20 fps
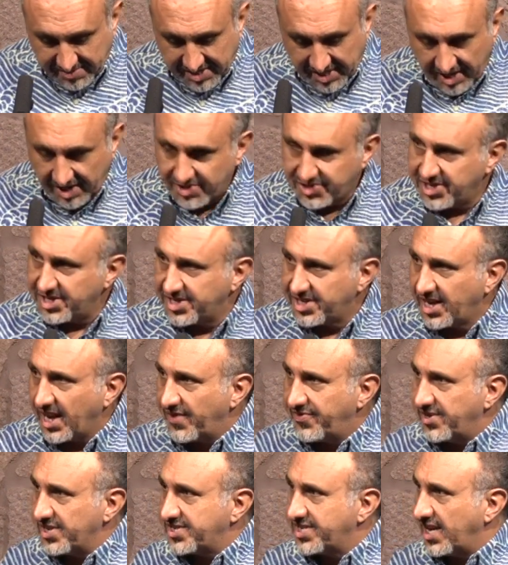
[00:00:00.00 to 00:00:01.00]
there, she's
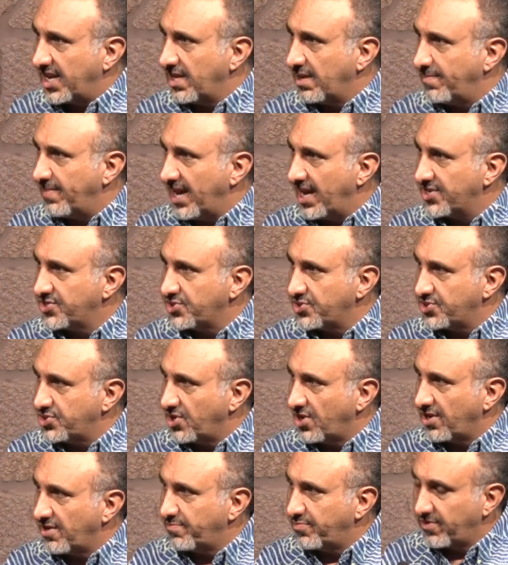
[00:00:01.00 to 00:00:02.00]
got this alabaster
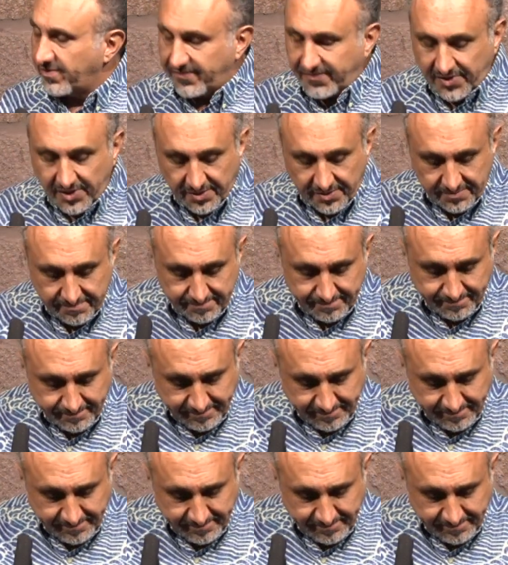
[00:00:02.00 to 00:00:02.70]
jar of perfume.